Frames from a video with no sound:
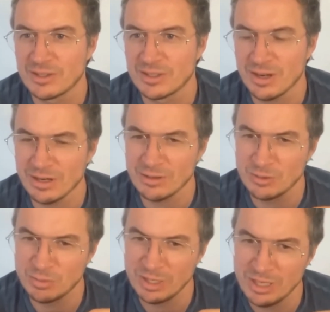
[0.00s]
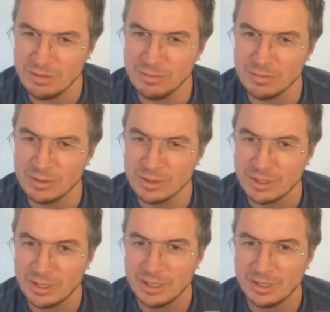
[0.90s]
started to believe
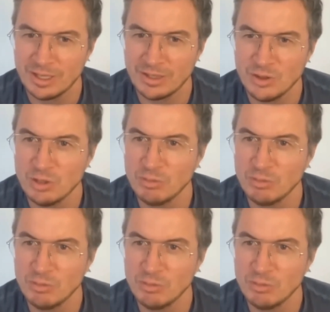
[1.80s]
that the